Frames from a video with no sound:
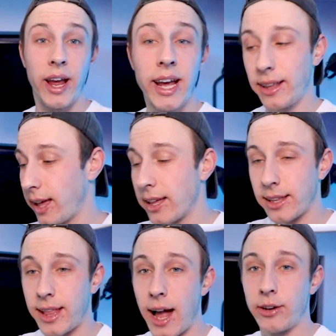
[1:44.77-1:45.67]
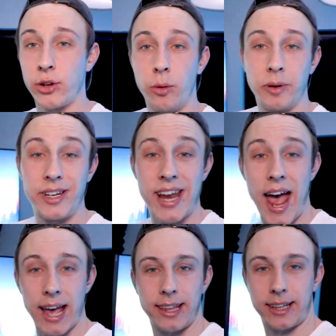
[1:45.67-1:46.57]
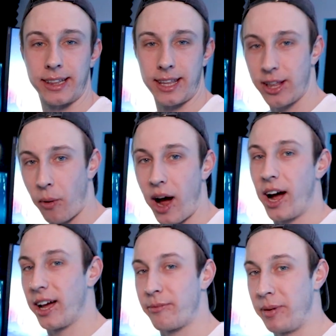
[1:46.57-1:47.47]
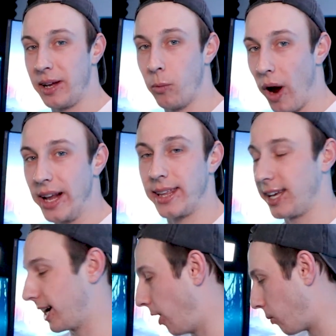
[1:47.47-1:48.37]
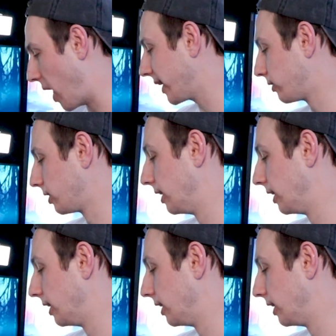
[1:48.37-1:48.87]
it's a stand-up desk. This is why I have been waiting a while,